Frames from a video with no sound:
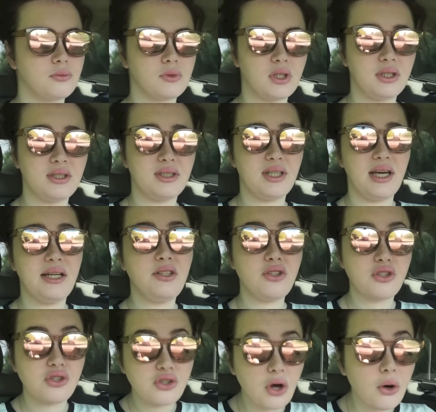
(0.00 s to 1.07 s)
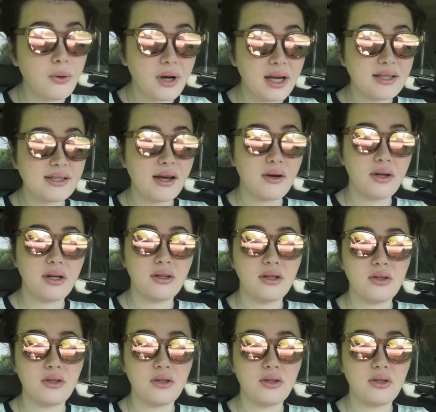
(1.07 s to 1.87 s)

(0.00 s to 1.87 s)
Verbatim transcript: Because it's so nice out here.